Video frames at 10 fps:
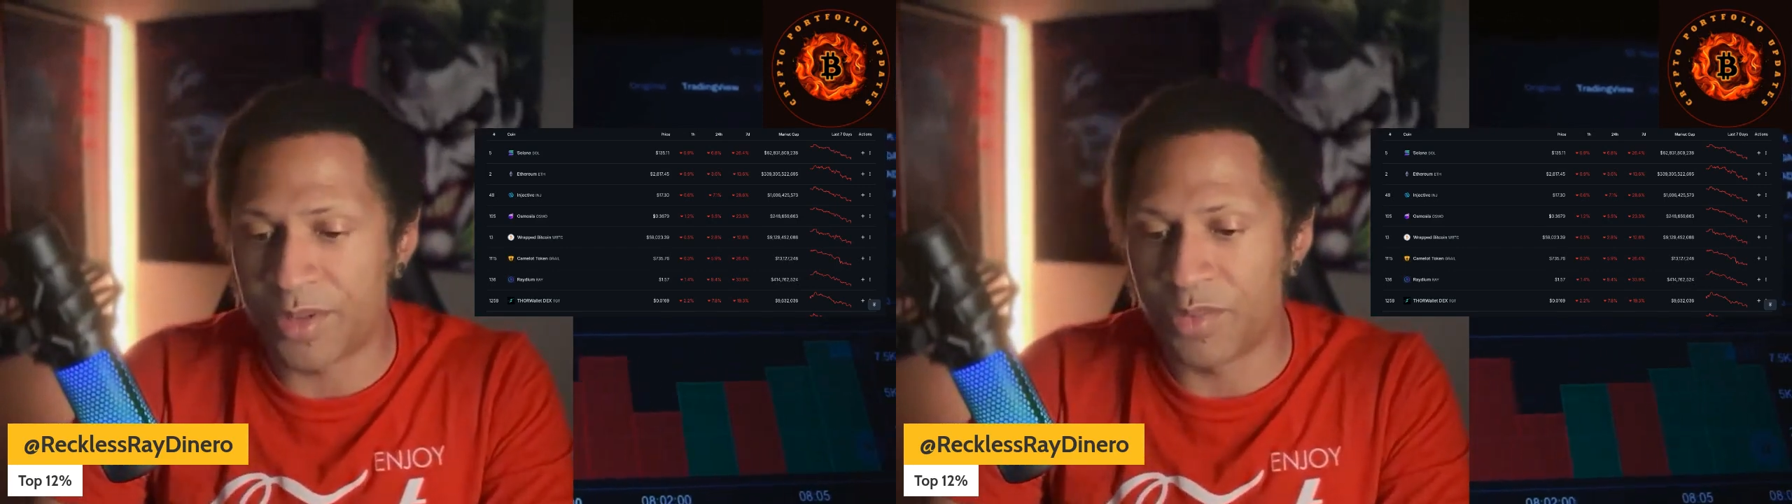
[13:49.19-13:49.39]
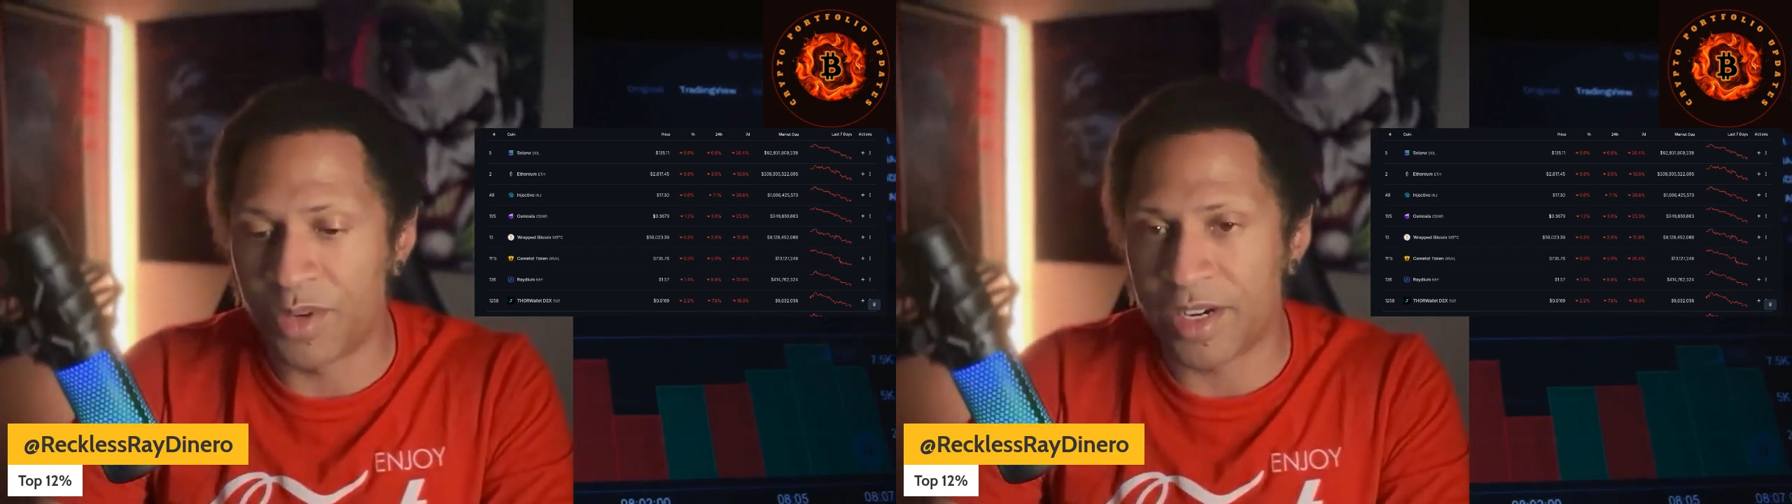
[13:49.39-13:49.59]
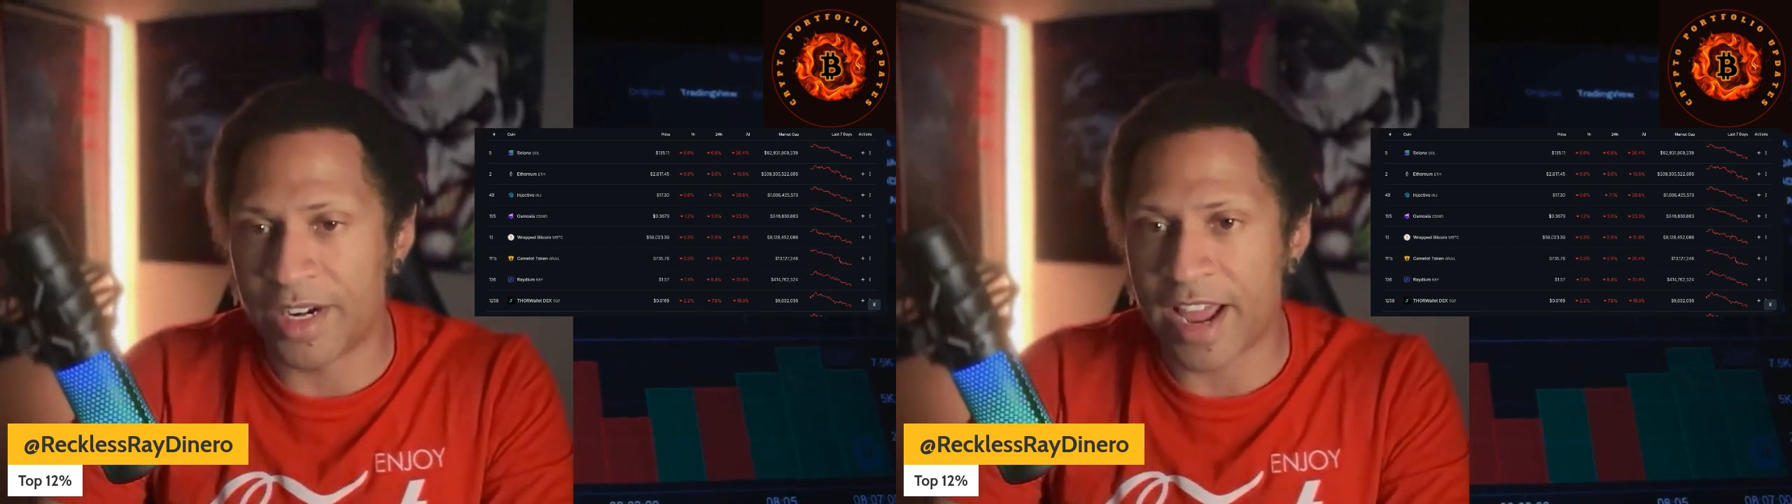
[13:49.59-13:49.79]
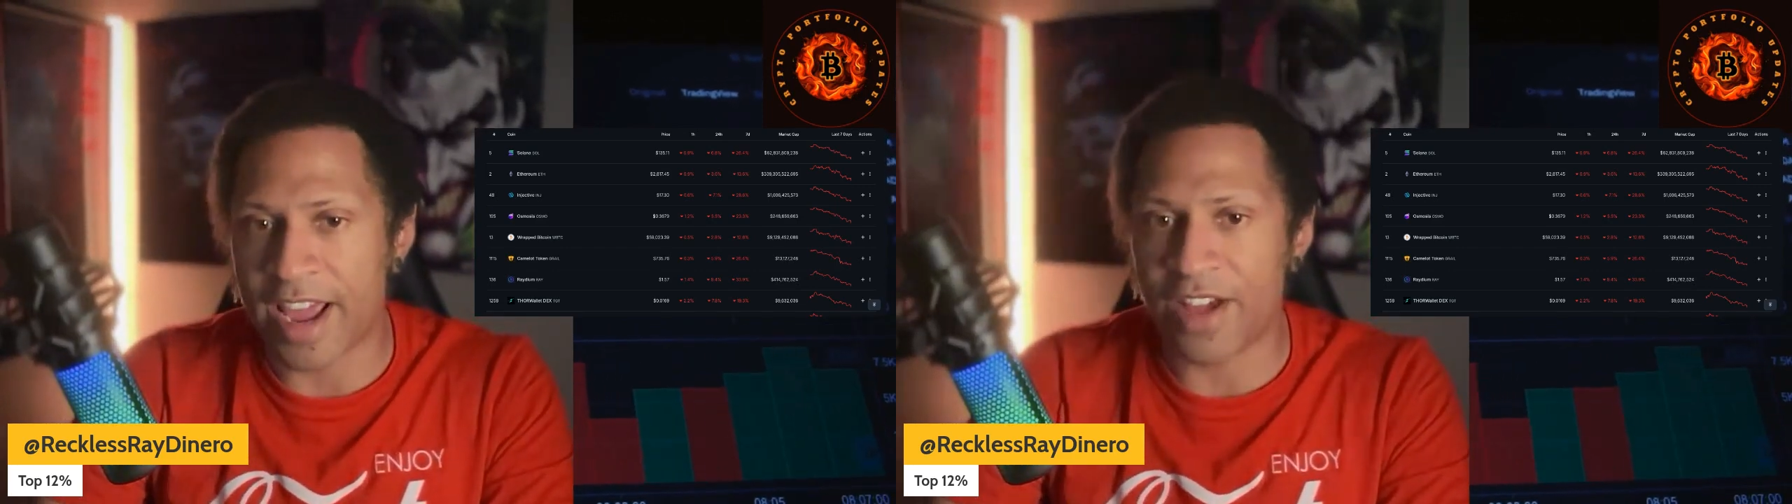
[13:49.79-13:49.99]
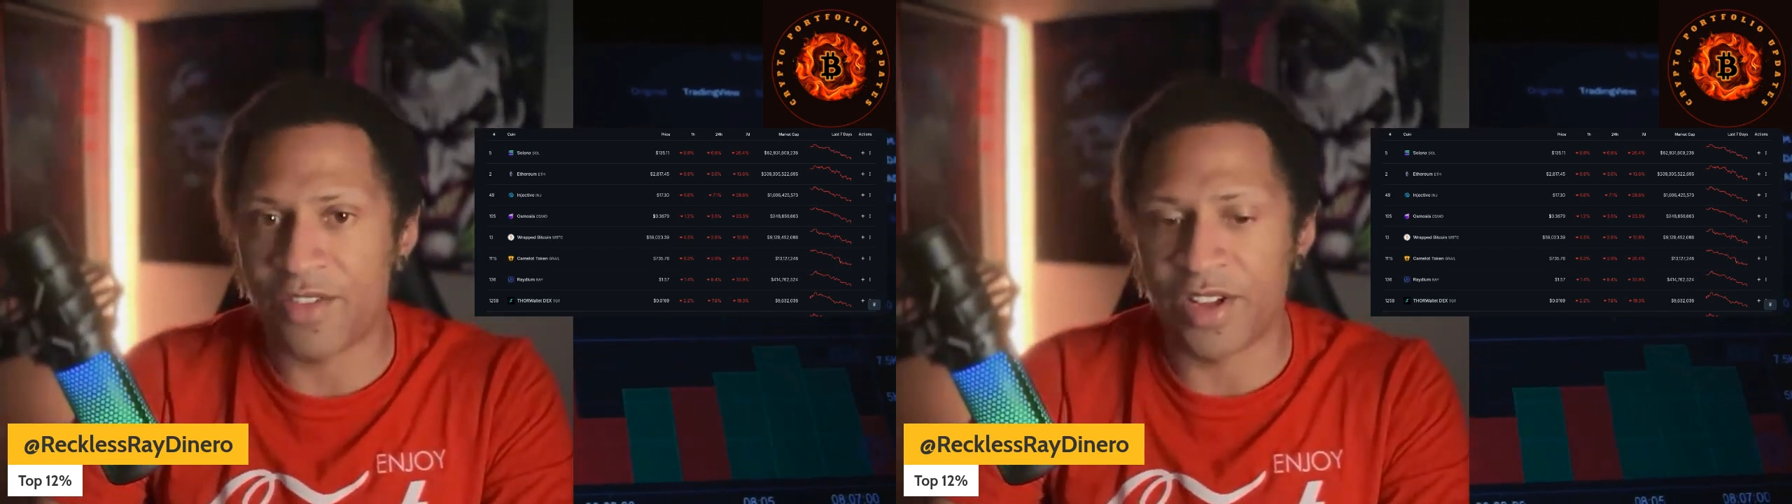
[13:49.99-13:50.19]
we're going to
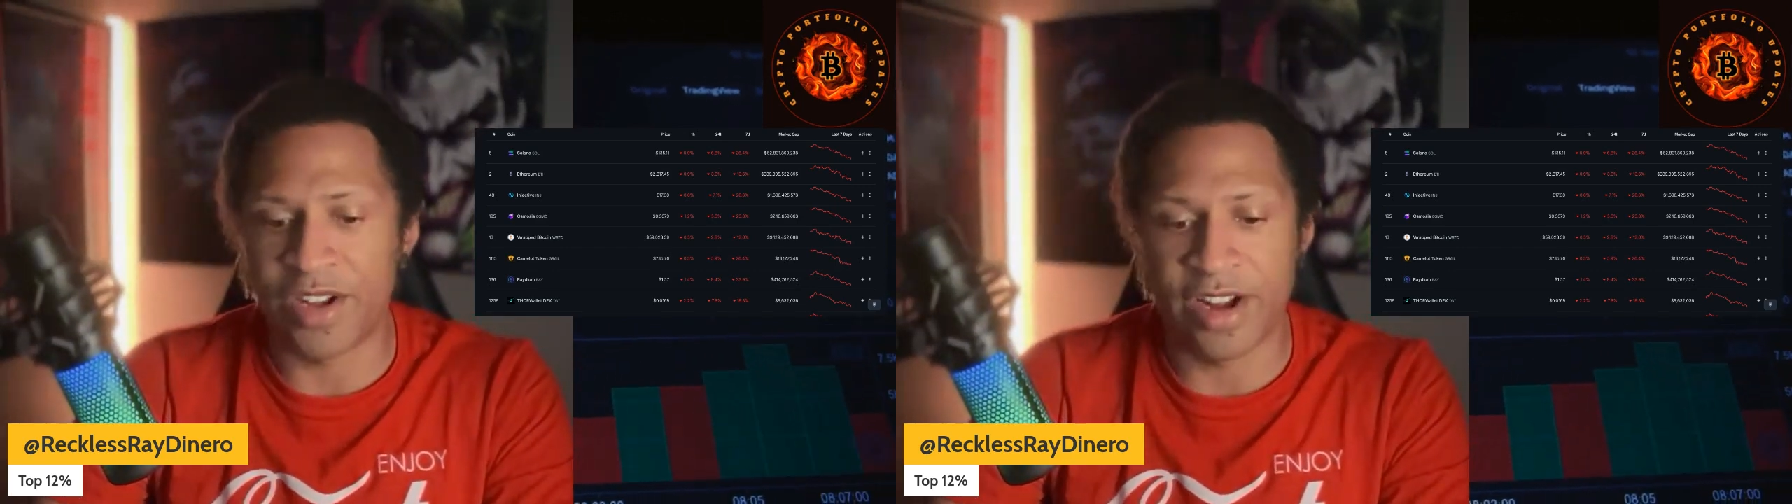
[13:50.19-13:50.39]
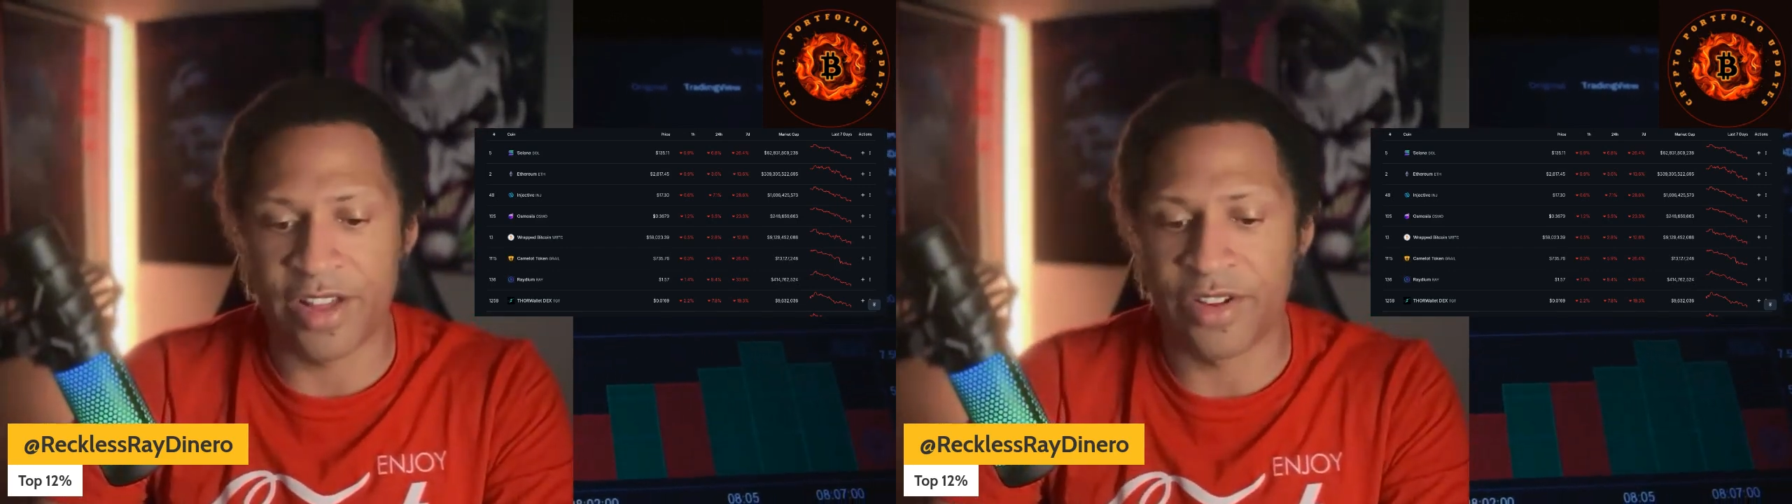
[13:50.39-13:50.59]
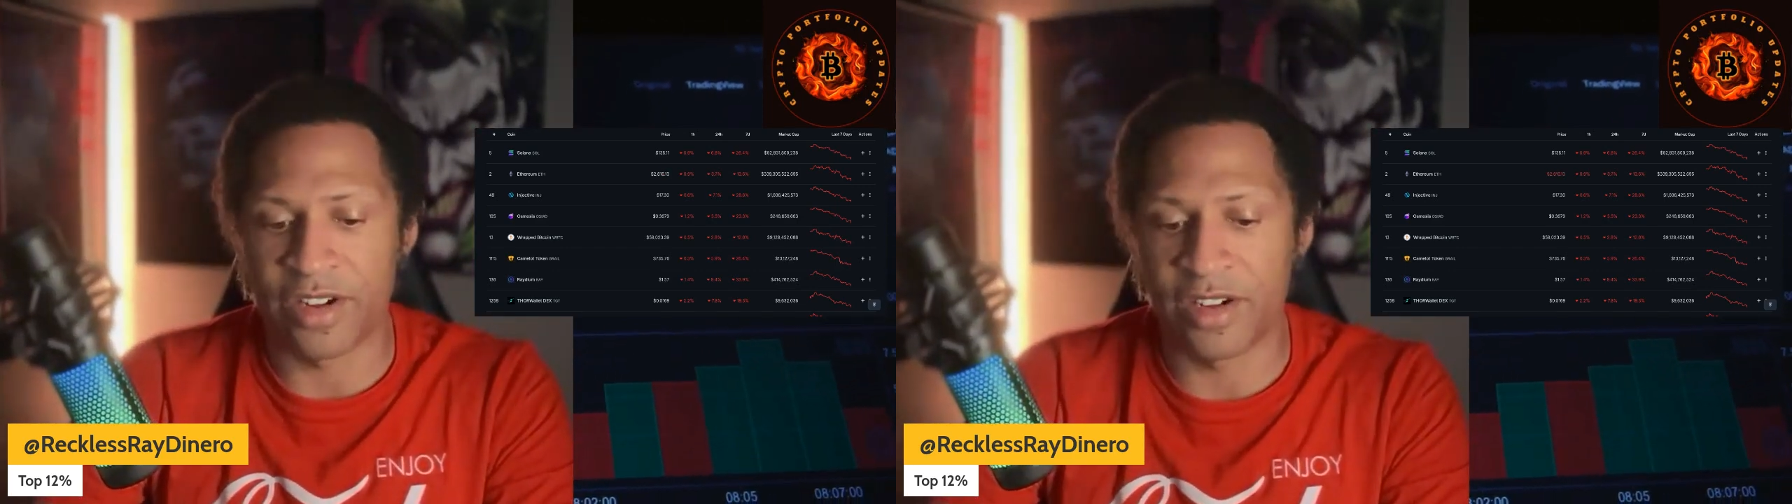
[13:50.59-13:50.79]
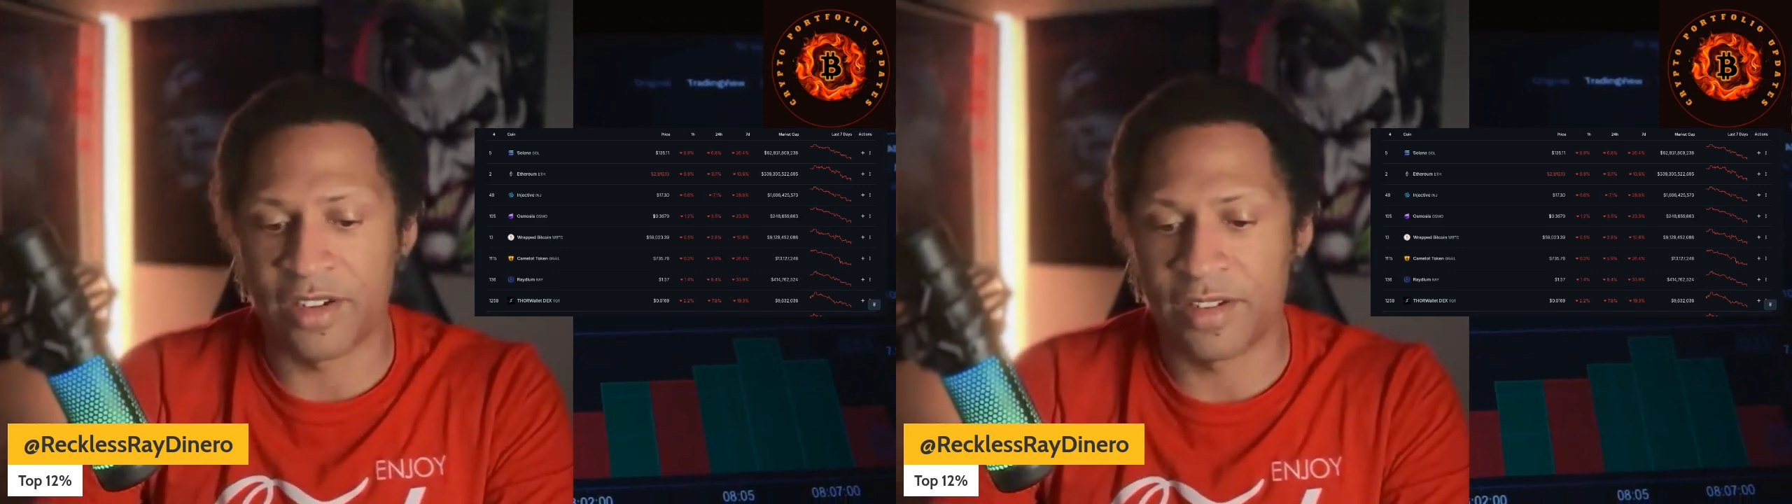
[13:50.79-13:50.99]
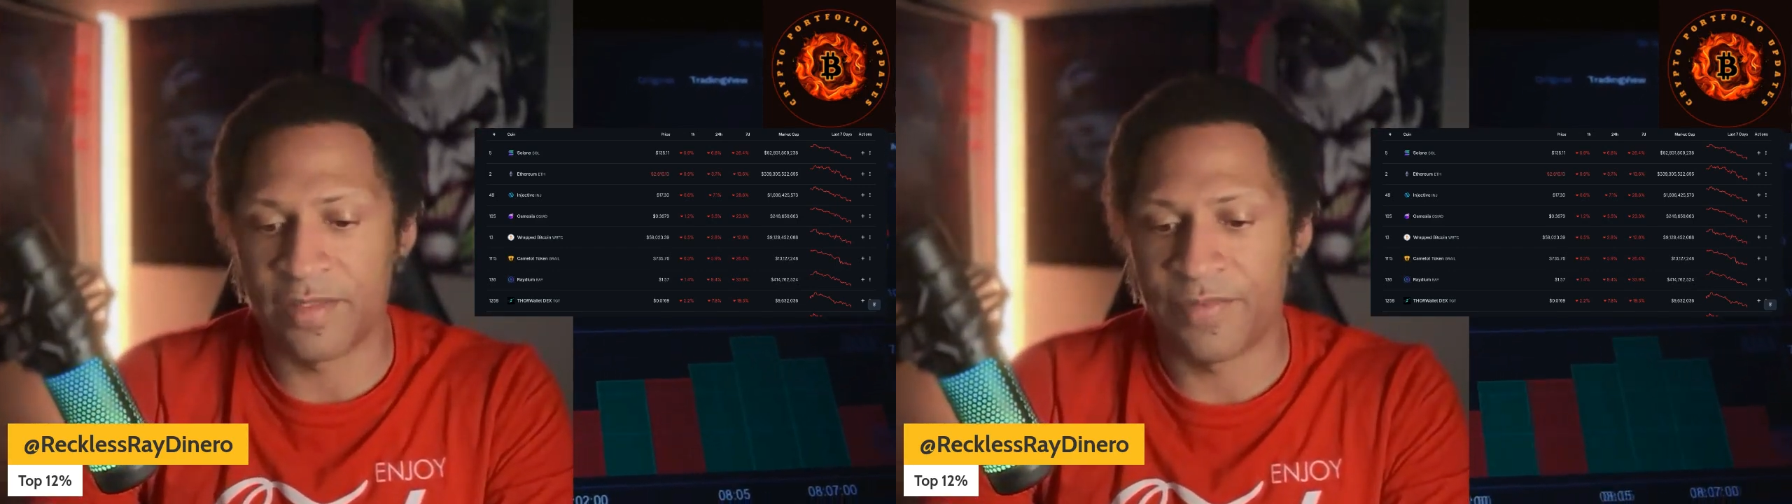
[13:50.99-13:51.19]
have another